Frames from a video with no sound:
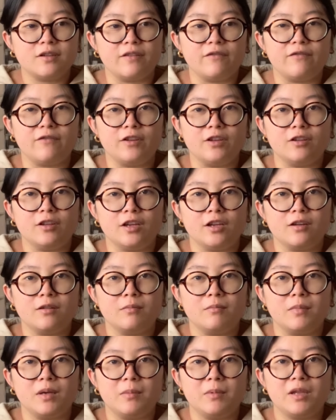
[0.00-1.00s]
I feel
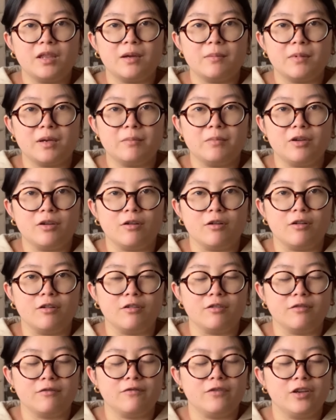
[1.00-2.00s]
like maybe that might be hard
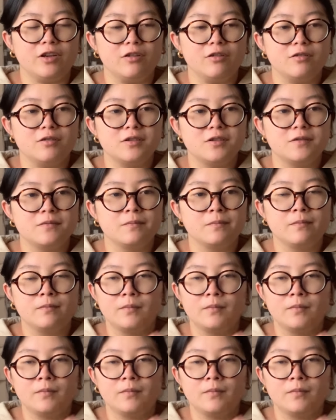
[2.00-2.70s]
on the fingers.